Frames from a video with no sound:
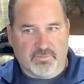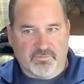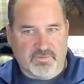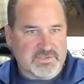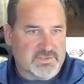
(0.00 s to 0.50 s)

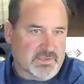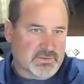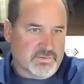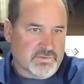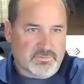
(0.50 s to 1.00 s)
do that
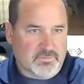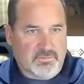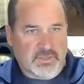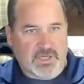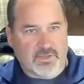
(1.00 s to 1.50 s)
from
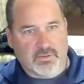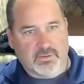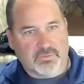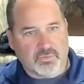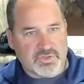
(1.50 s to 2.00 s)
V6
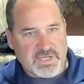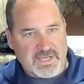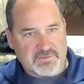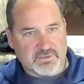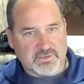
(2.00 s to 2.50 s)
kind
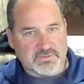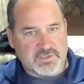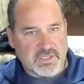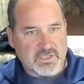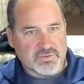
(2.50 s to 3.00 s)
of through the
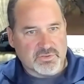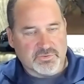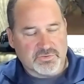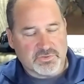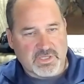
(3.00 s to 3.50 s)

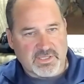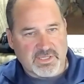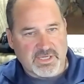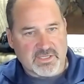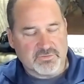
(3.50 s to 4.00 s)
tasseling stage,
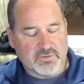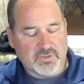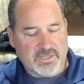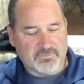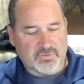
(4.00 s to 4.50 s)

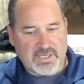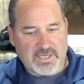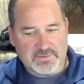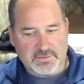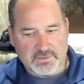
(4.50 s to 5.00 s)
slightly
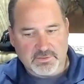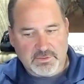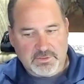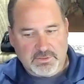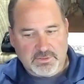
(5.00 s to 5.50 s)
after
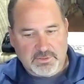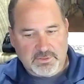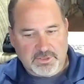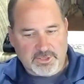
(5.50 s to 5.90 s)
tasseling.